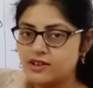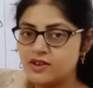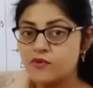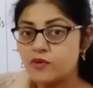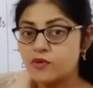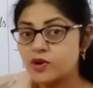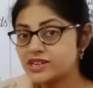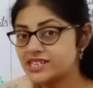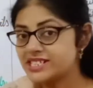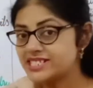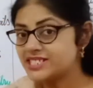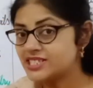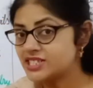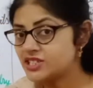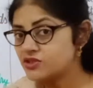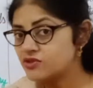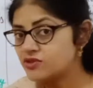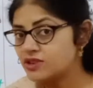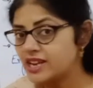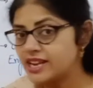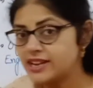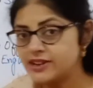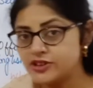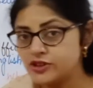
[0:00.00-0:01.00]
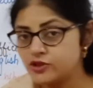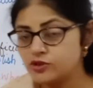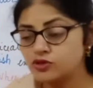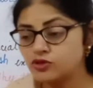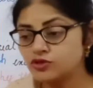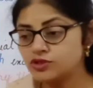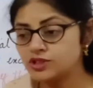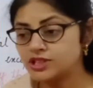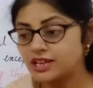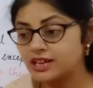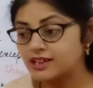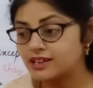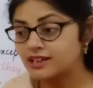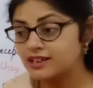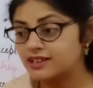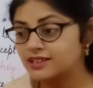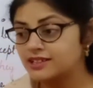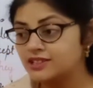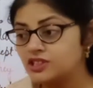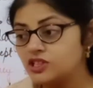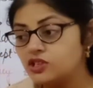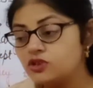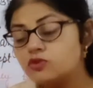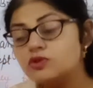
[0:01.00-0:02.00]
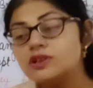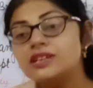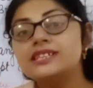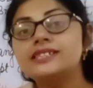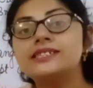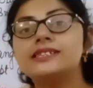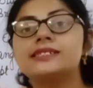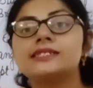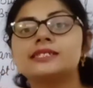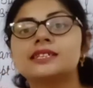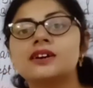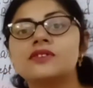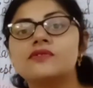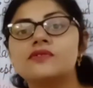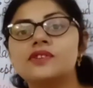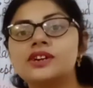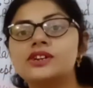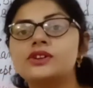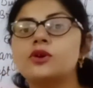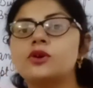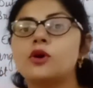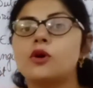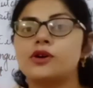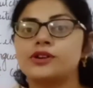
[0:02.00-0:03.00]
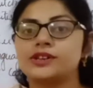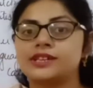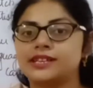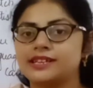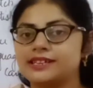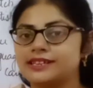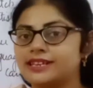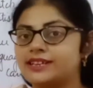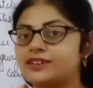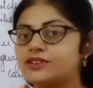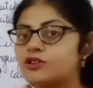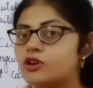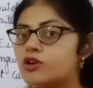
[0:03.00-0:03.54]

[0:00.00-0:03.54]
What is new land? You know, the newly discovered continent,